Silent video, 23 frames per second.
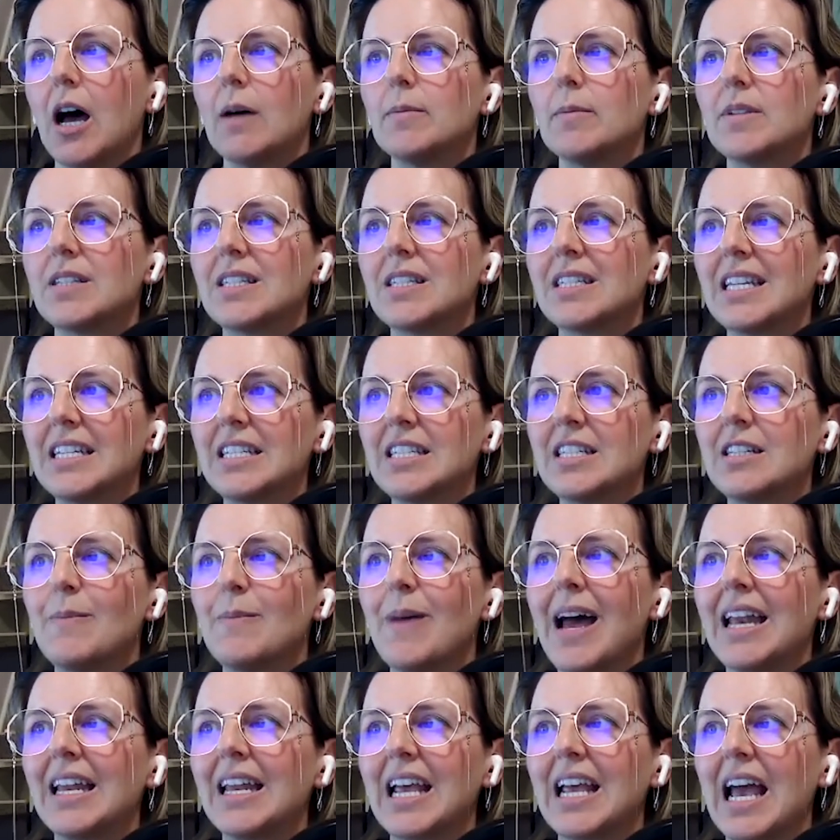
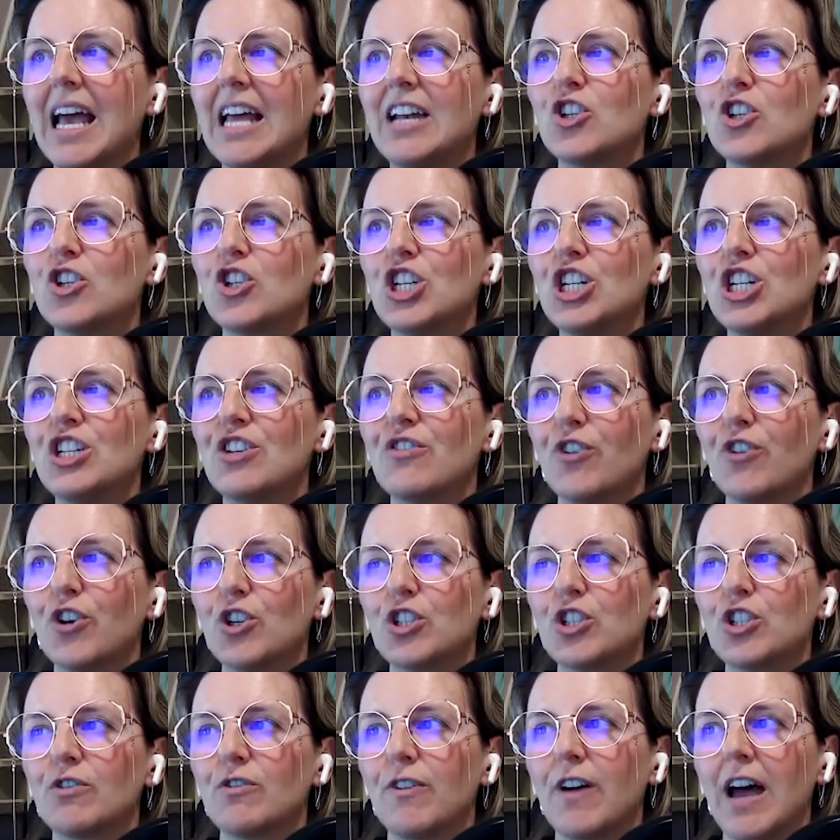Systematic energy
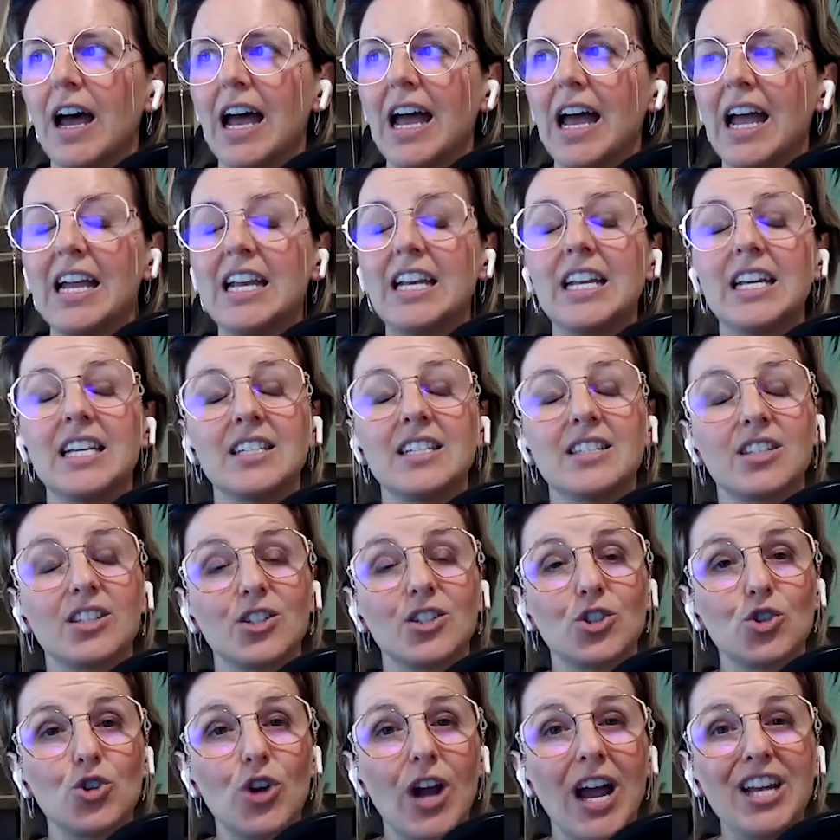diversified is the
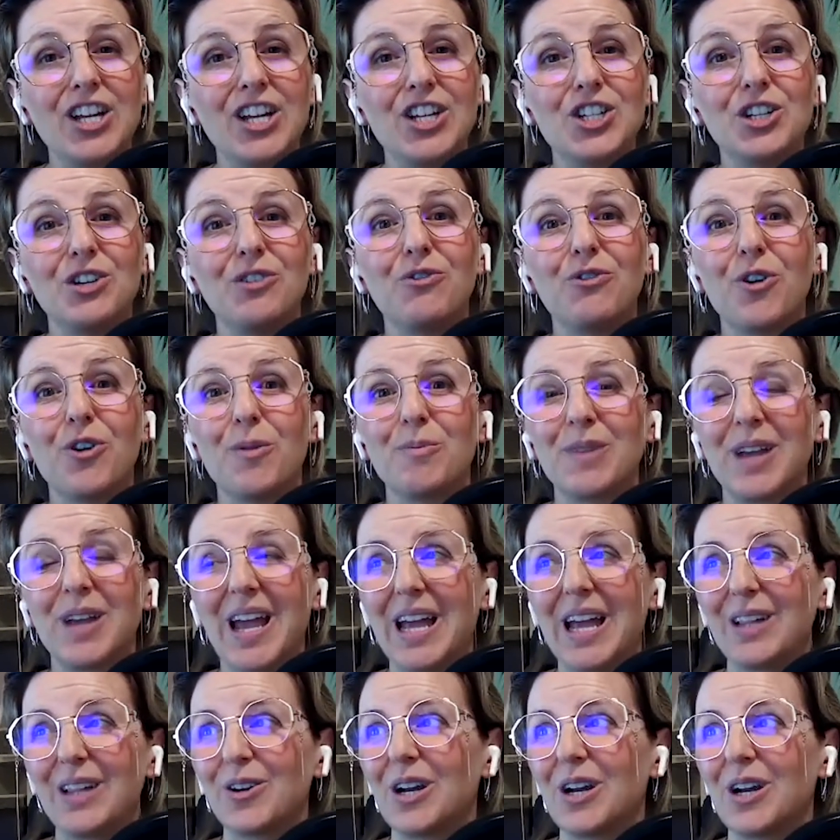strategy from
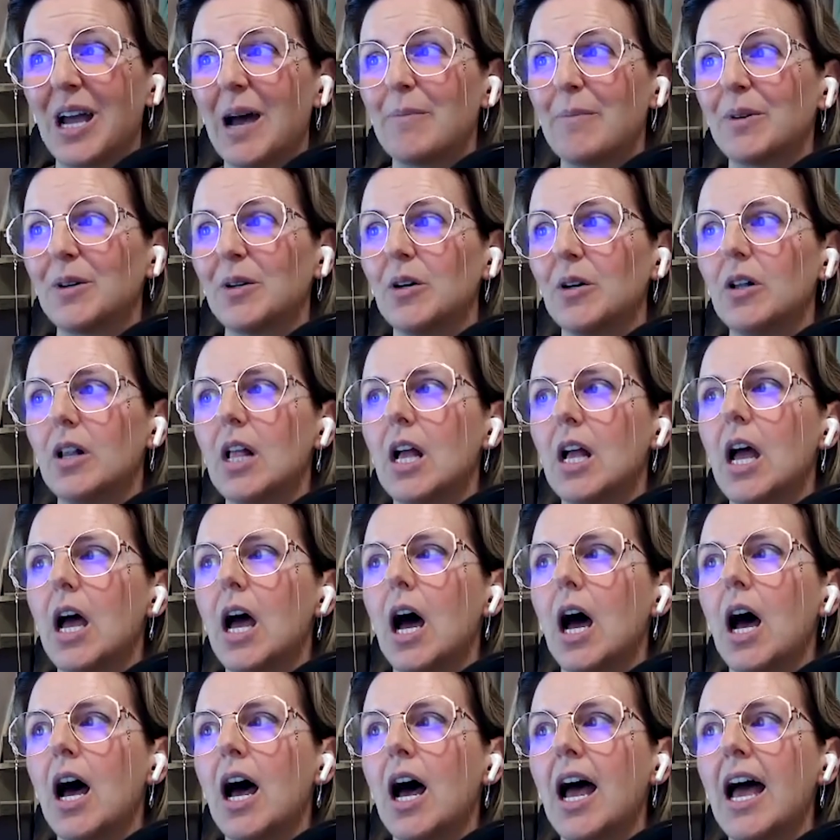Kaler Capital,
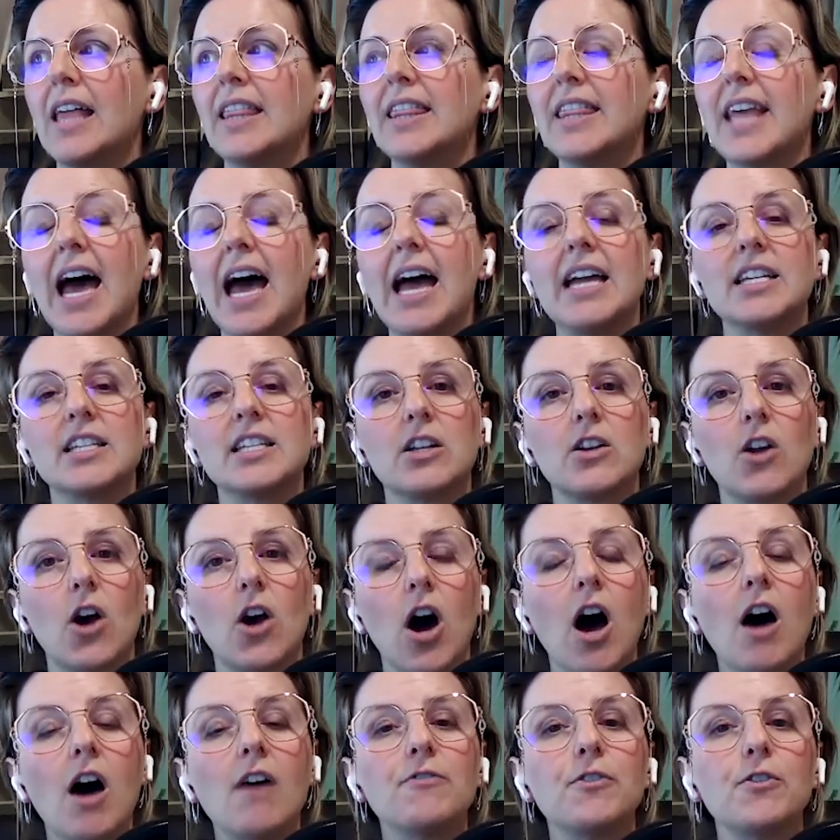and that is an
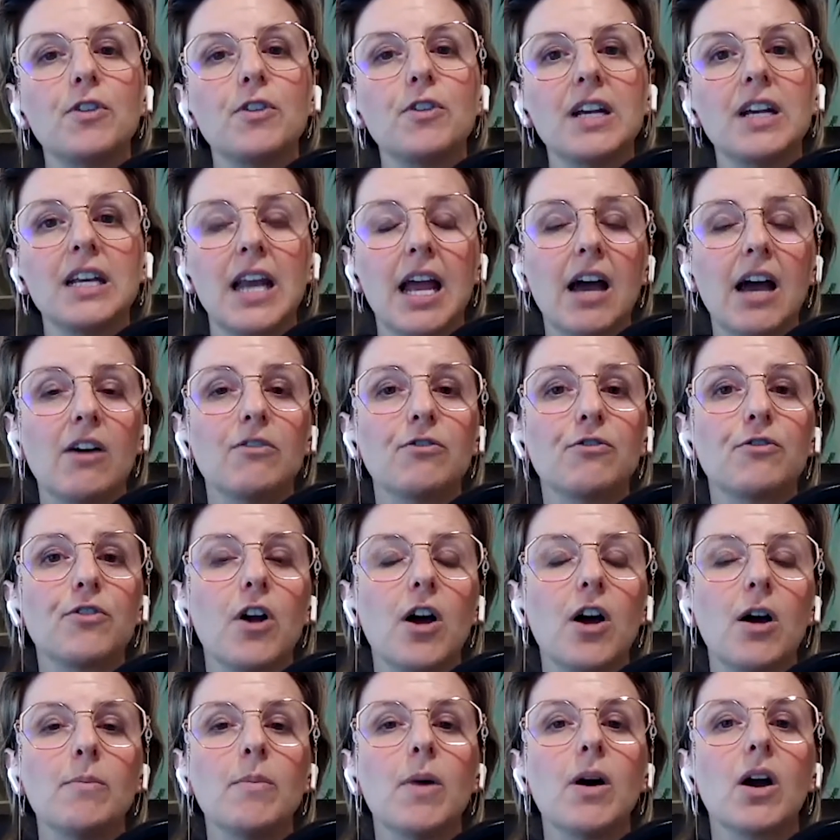offering now
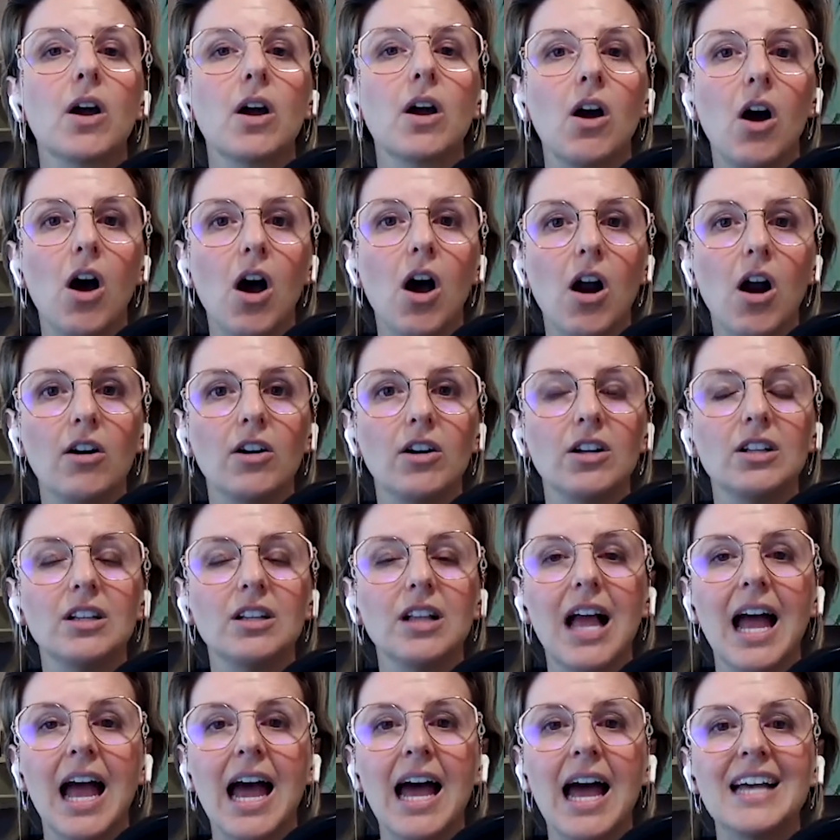from Carl
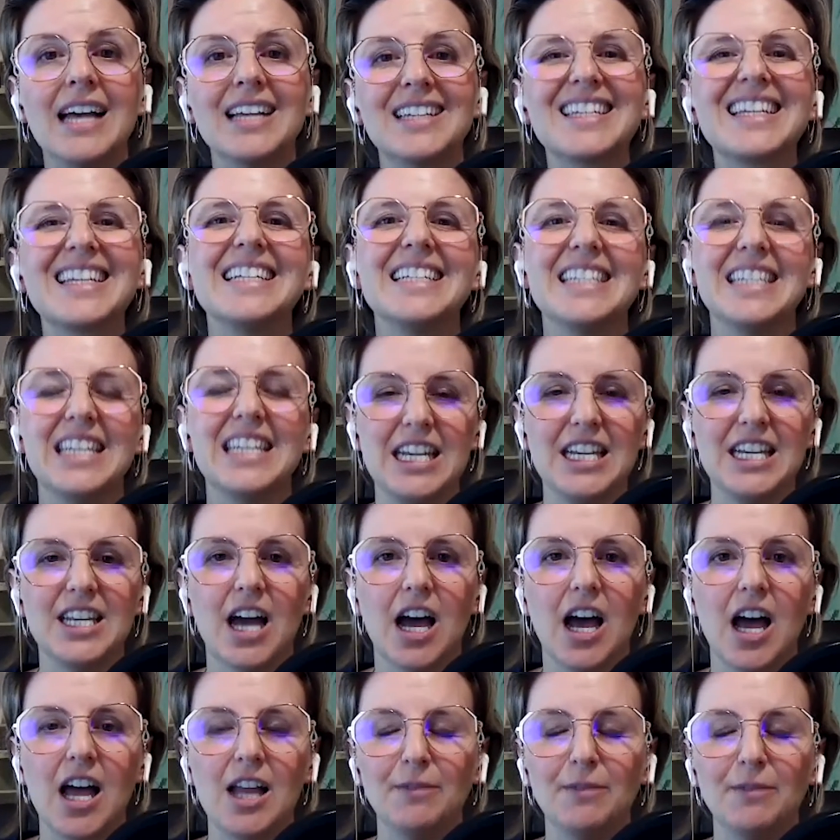as
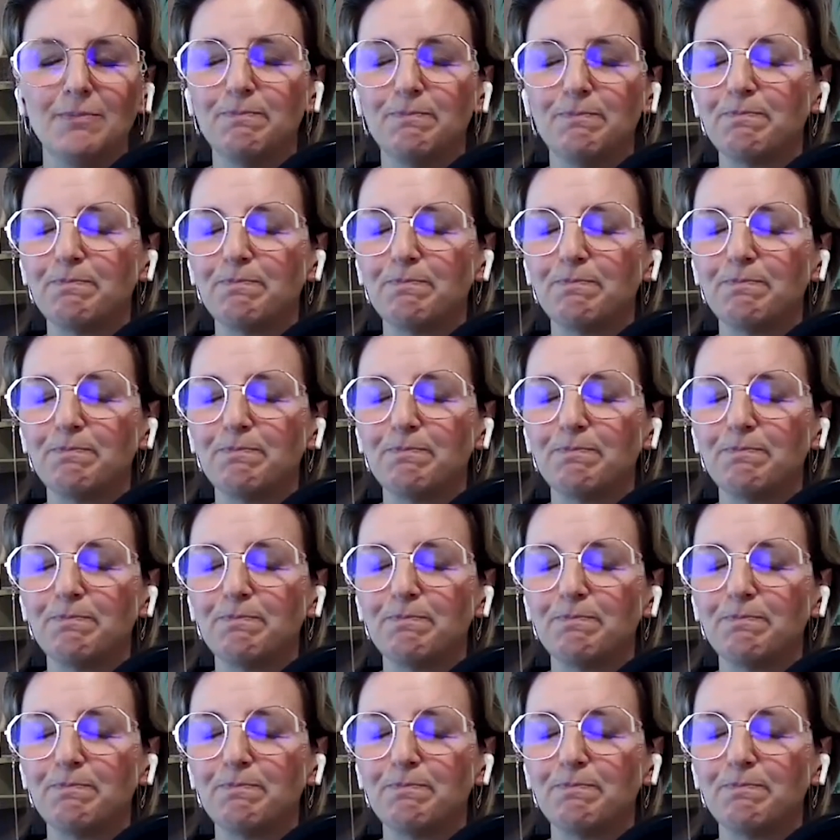Teton.